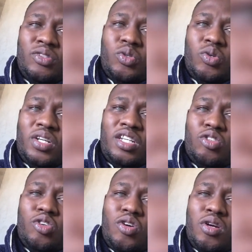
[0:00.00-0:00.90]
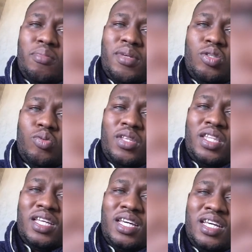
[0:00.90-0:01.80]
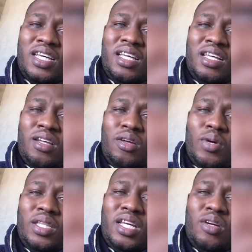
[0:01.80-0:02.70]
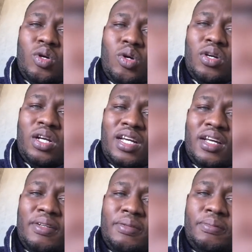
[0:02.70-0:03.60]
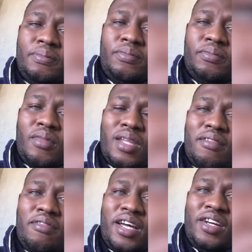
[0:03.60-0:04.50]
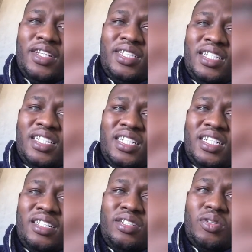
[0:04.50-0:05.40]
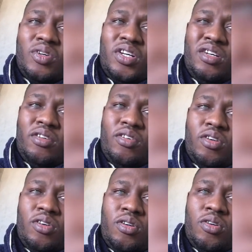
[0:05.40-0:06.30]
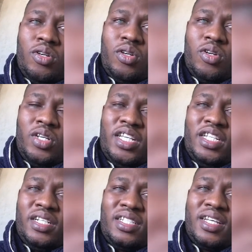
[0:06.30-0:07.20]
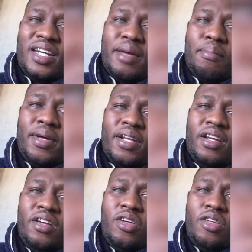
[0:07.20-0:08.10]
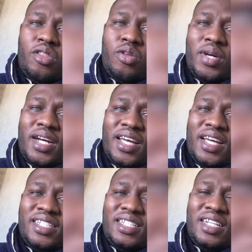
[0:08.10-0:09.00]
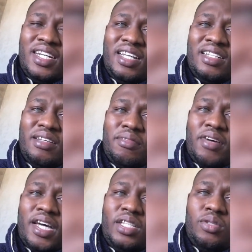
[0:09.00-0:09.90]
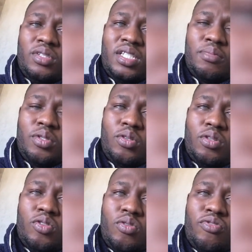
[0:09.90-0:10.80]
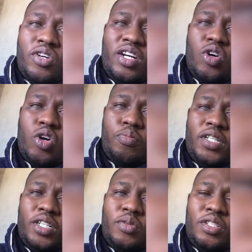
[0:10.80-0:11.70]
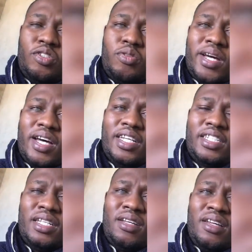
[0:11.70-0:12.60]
So it is synonymous with what they call violent injuries, or injuries that happen through an accident, a fight or some sort. So foreign object went into my eyes.